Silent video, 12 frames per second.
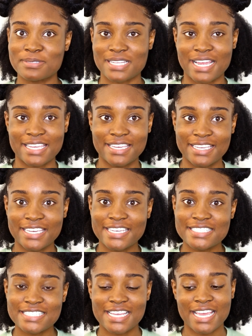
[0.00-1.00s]
I can
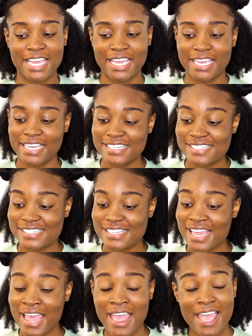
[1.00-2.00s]
get. And
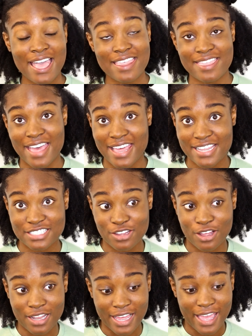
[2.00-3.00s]
that is
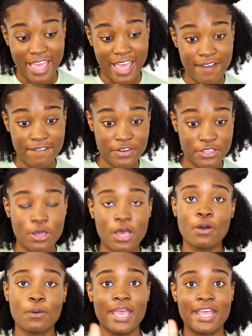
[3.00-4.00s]
all I have for you.
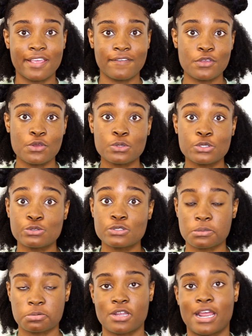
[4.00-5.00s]
Oh, and if you do
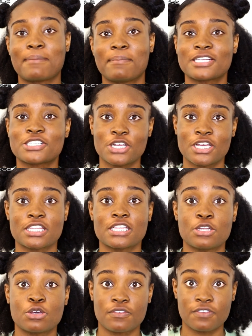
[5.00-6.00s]
subscribe, make sure you hit the
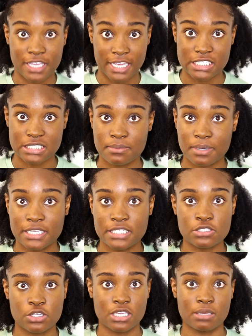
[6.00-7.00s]
notification
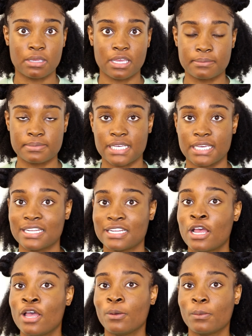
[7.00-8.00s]
button so you can be
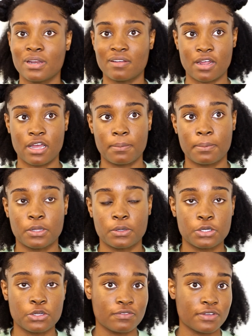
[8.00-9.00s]
updated whenever I
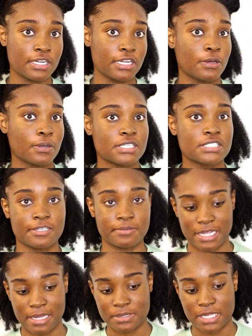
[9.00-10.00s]
upload a new video, because
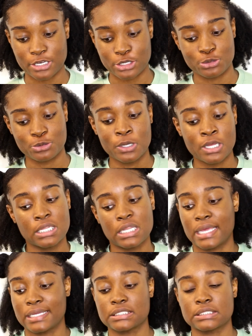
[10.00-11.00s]
sometimes I do
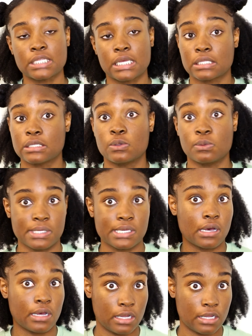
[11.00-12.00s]
just take a little
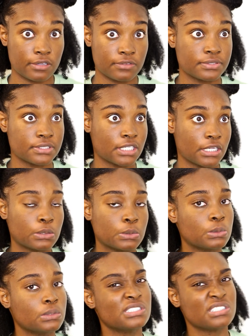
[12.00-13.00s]
week off.
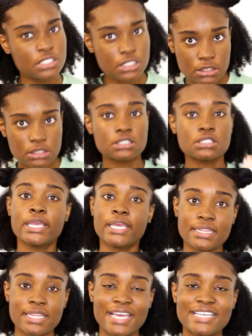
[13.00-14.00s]
So just
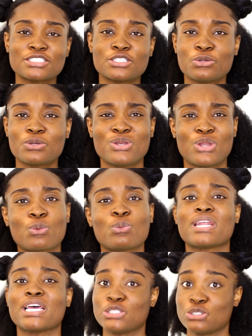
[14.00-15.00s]
hit that so you can know
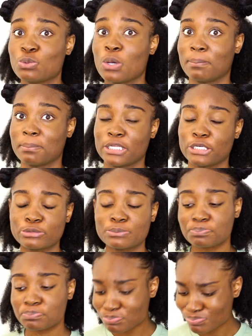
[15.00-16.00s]
when I do upload.